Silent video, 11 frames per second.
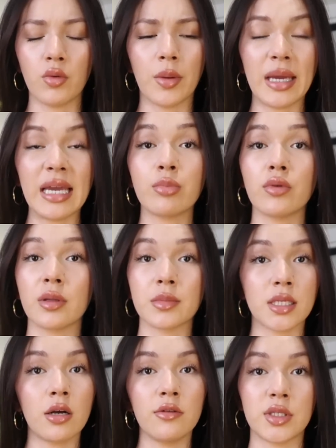where people
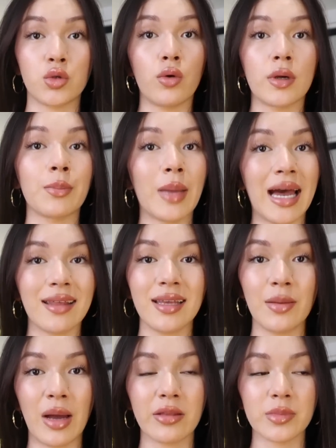themselves are talking
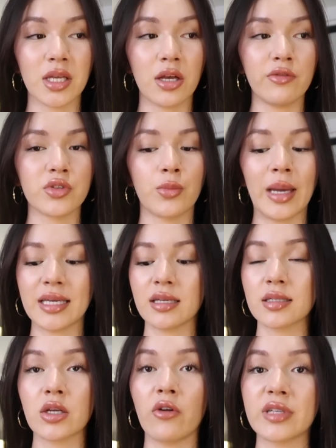badly about themselves or making
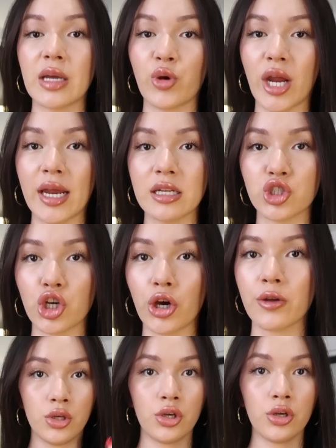a self-deprecating
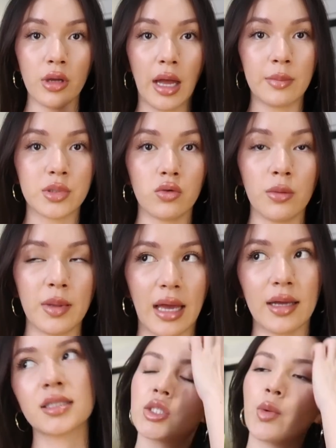joke, you absorb
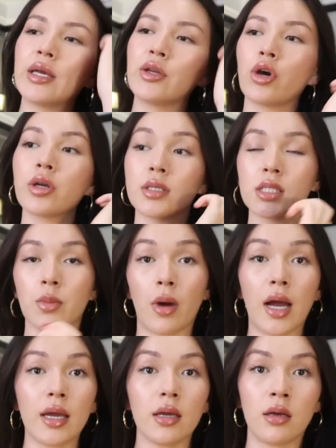that. So I noticed
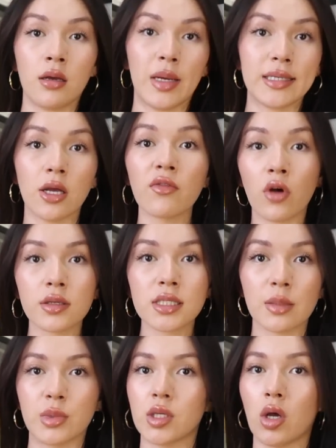my
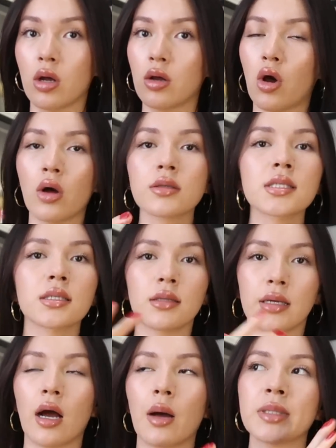self-concept is
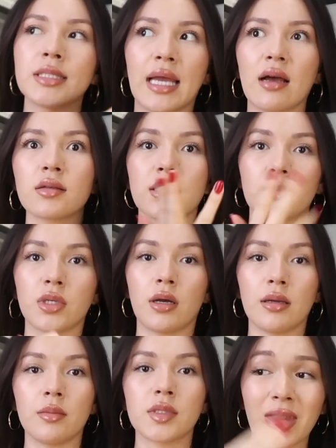constantly up and down
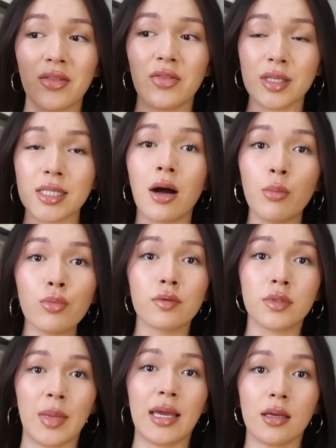sometimes. This
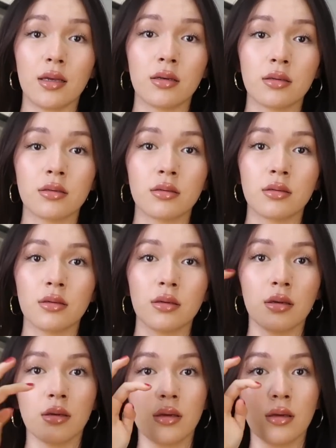humbled me.
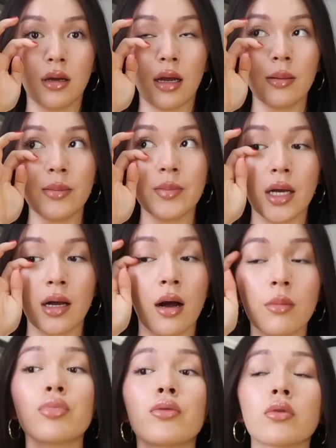I'm
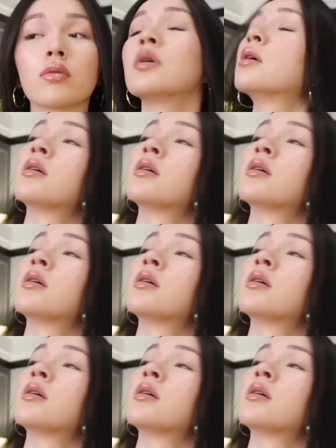humble.